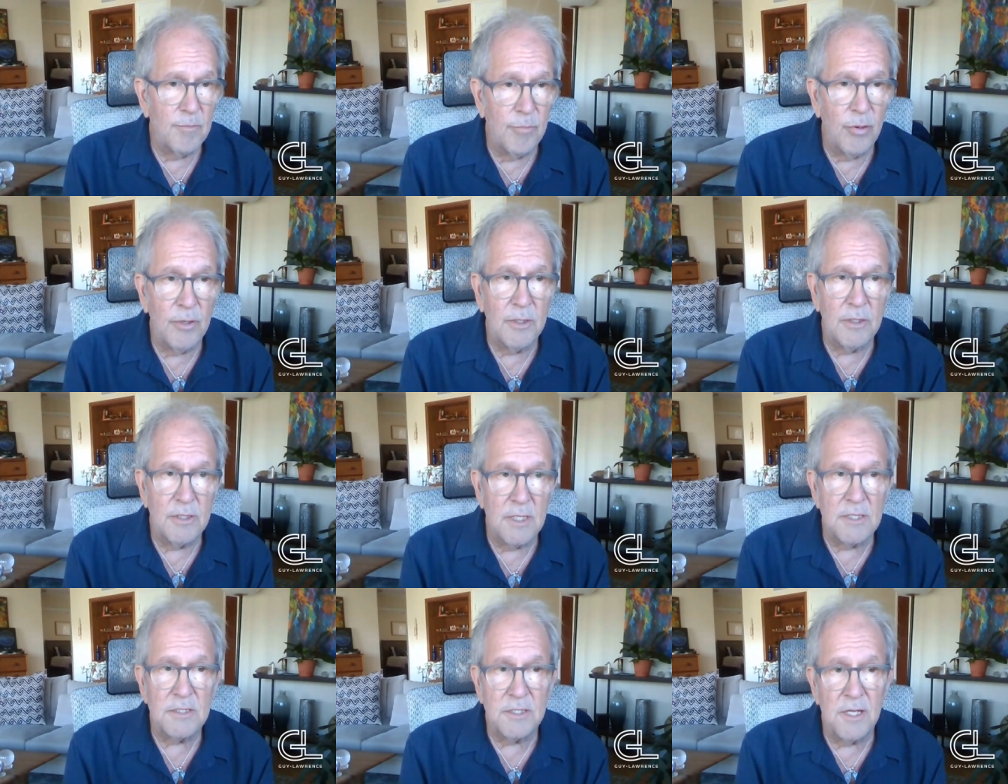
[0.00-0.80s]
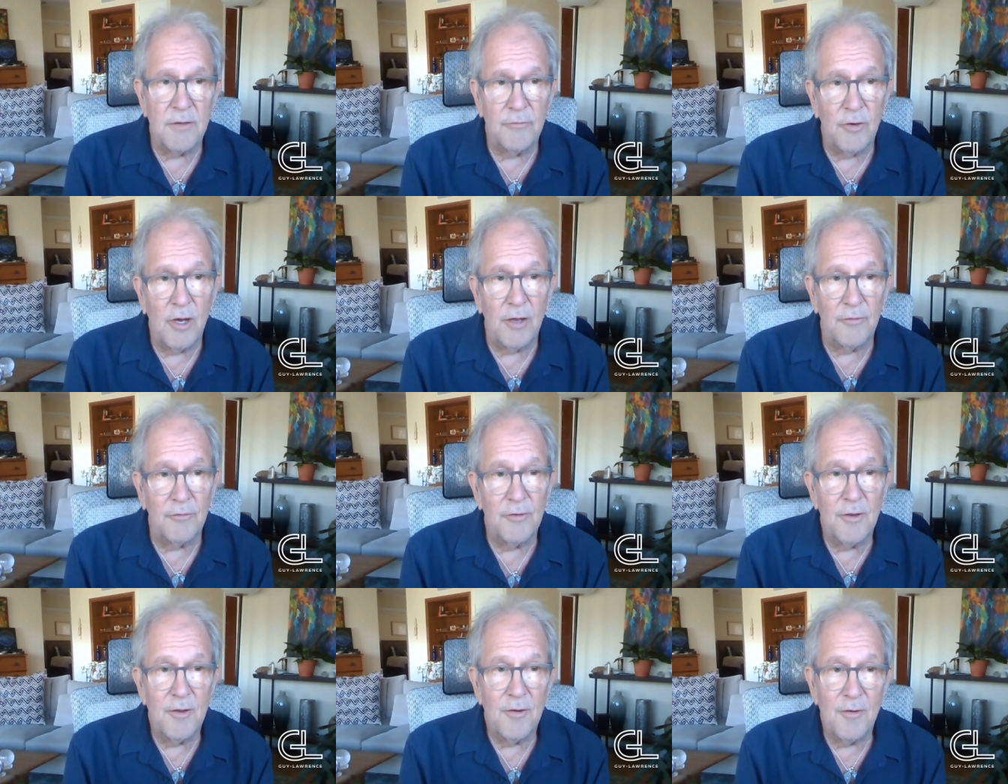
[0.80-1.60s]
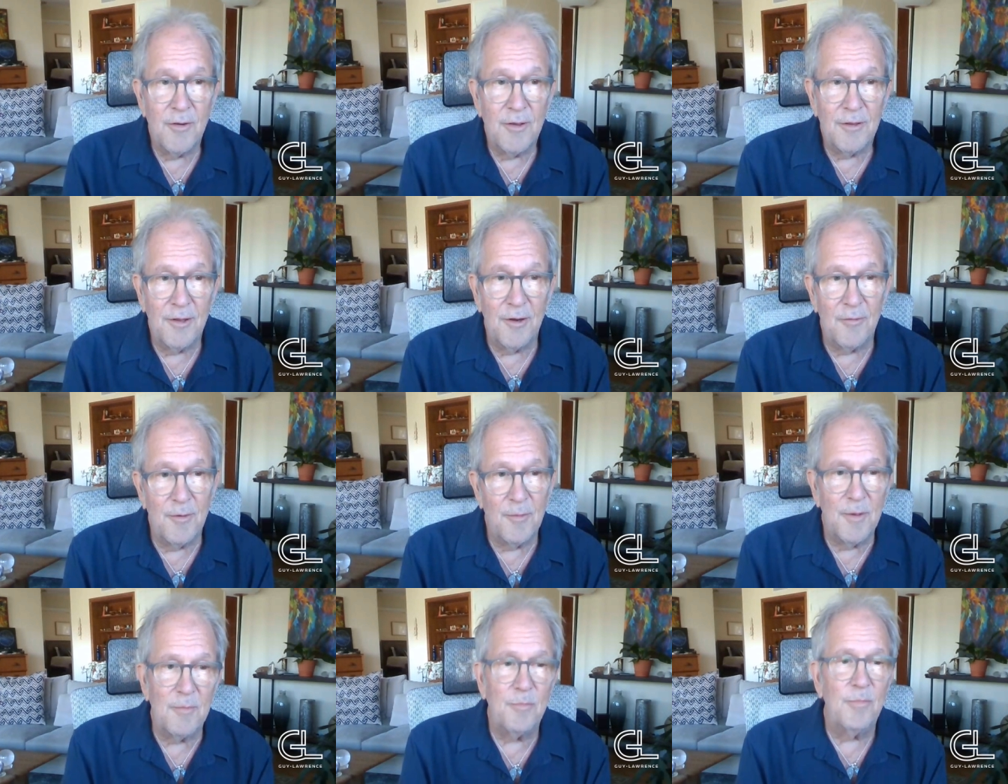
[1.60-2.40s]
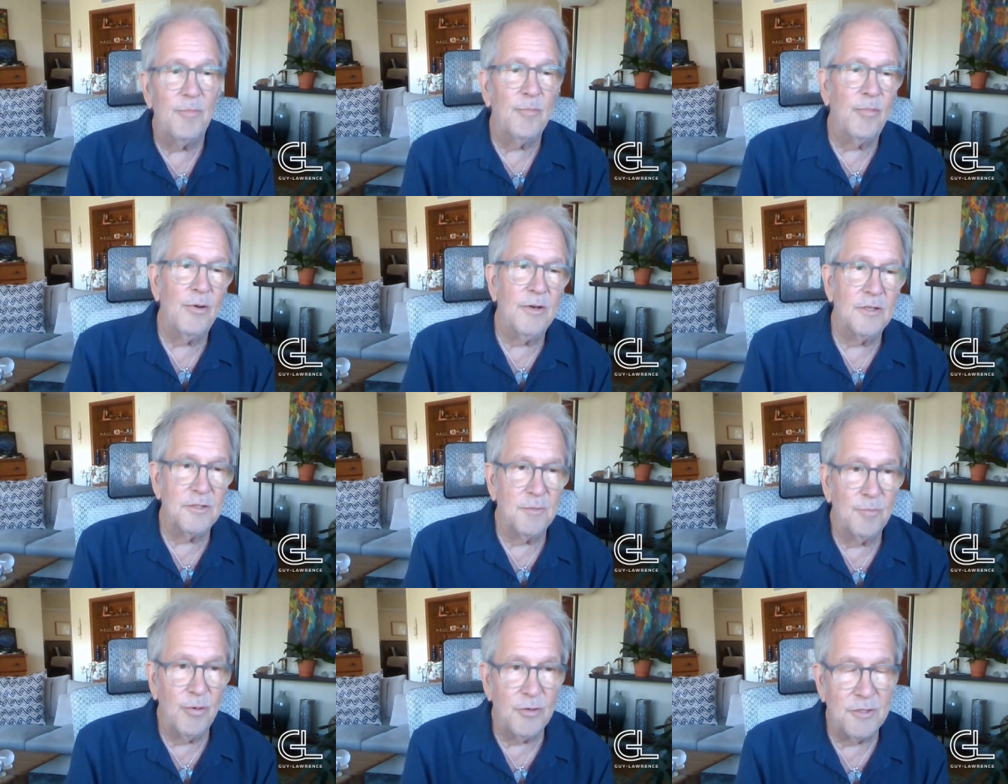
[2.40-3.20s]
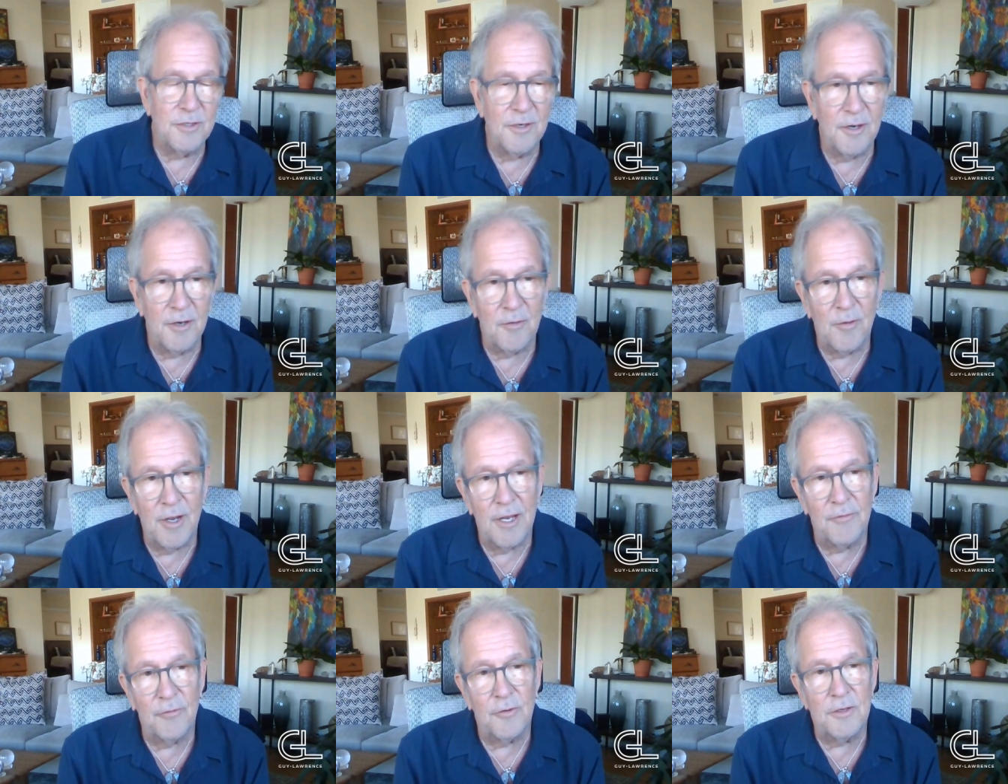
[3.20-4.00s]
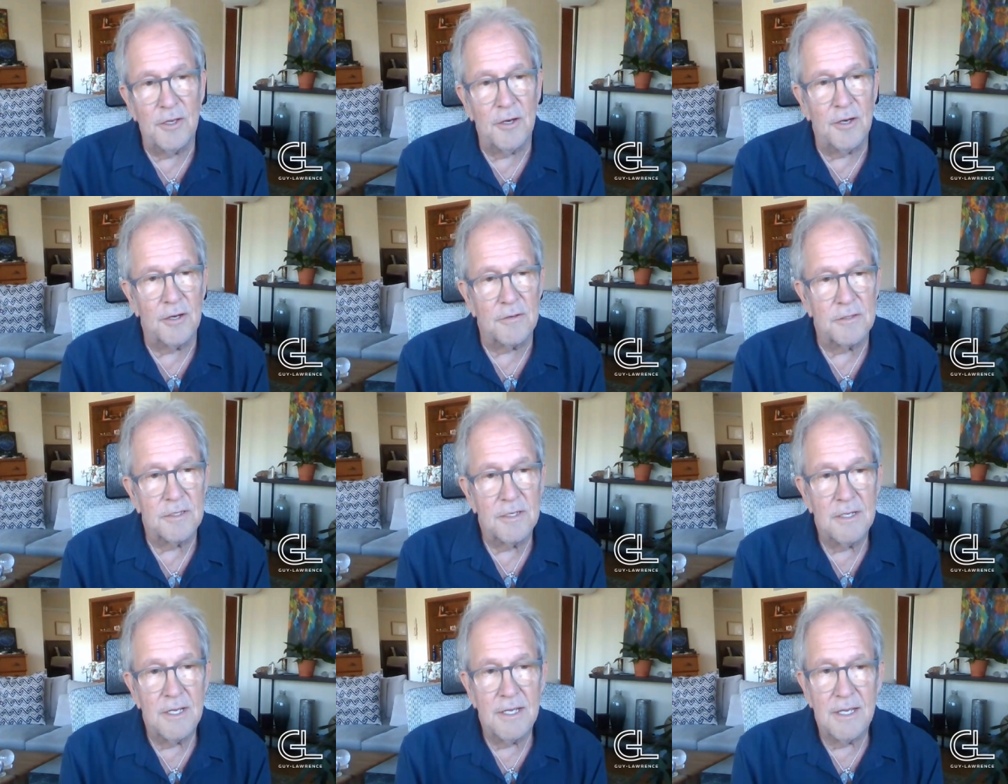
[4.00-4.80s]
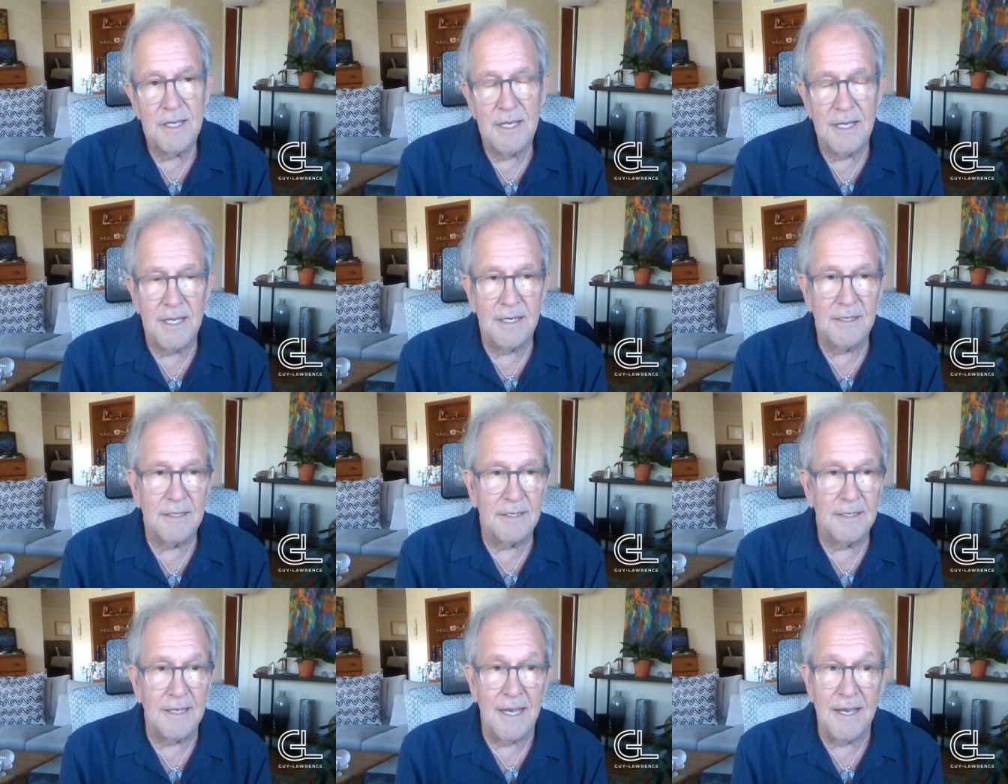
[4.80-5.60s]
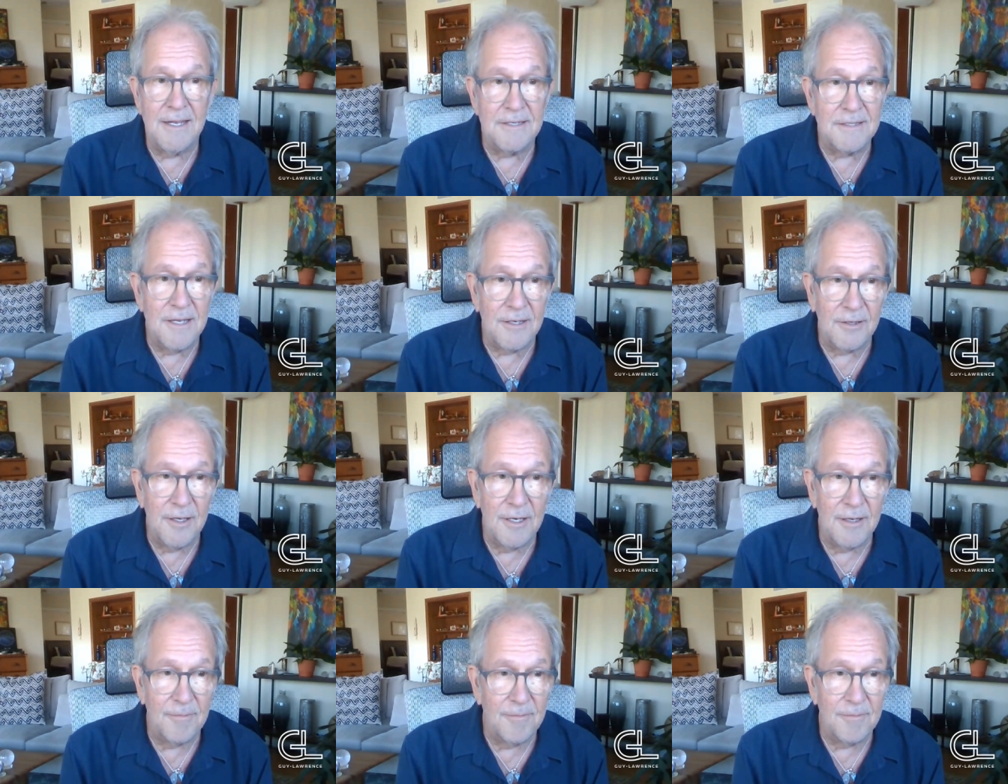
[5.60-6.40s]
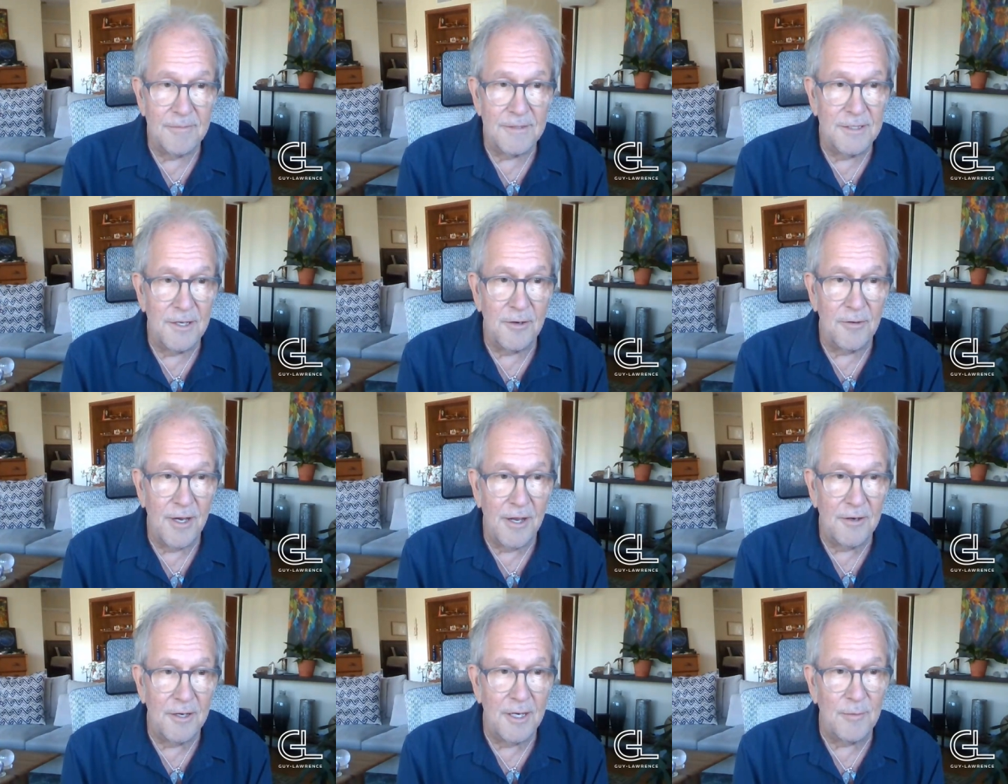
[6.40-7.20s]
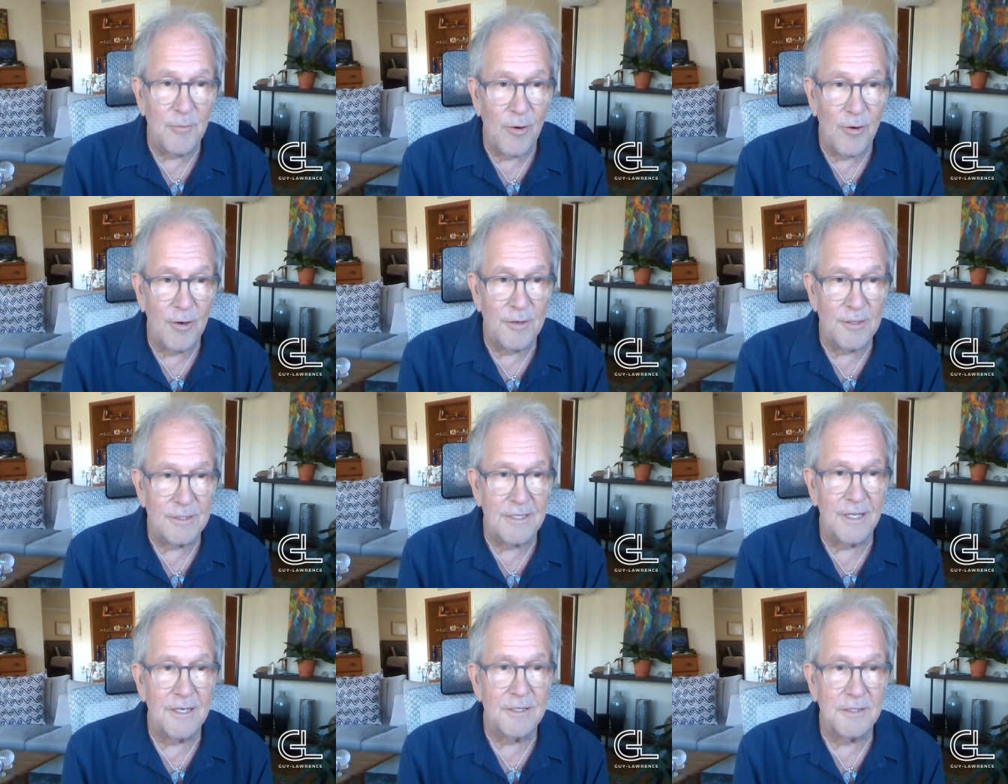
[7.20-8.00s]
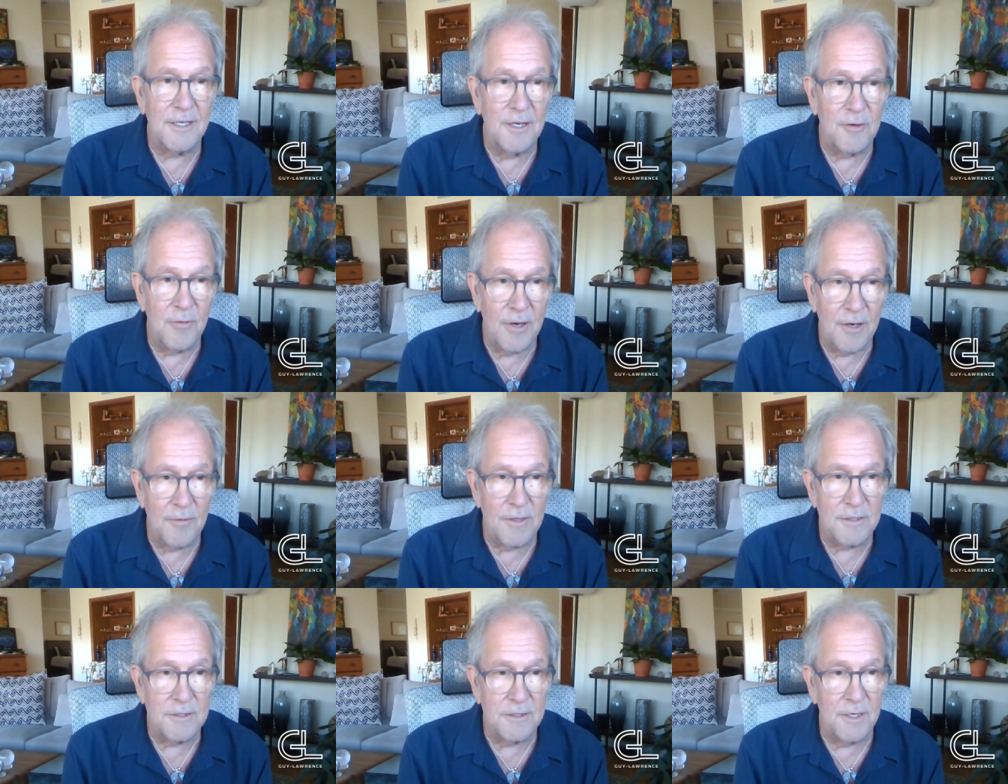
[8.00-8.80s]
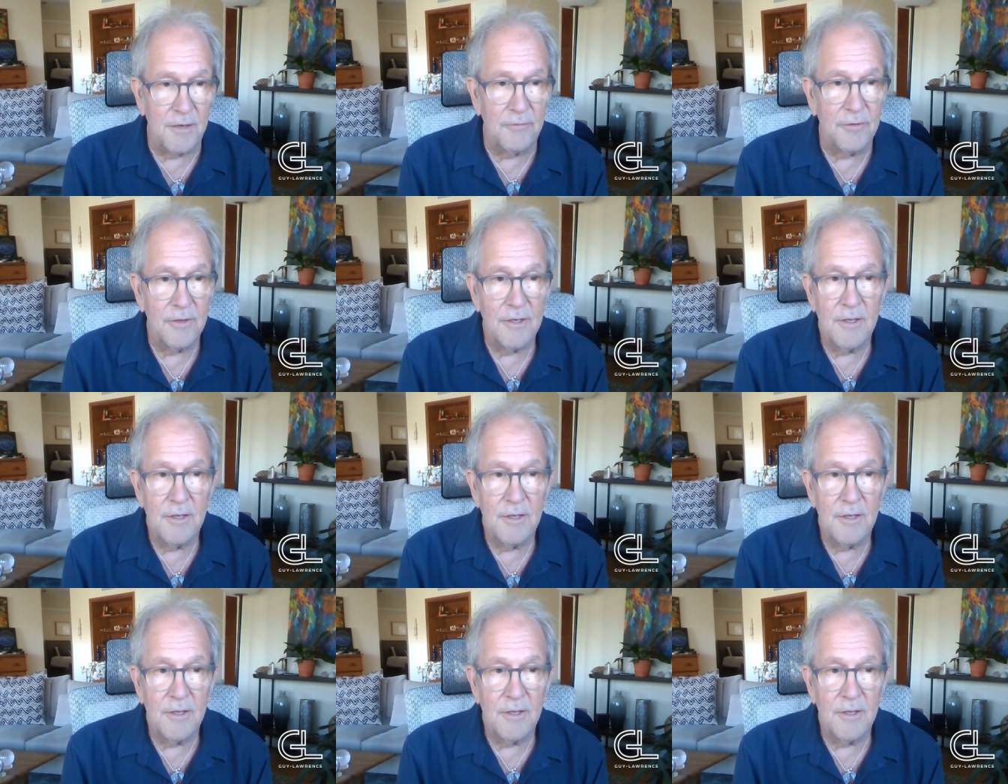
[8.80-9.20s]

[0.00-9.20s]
putting this stuff off. We've been pushing it away for years, and God's not going to sit around anymore and just let us get away with this stuff.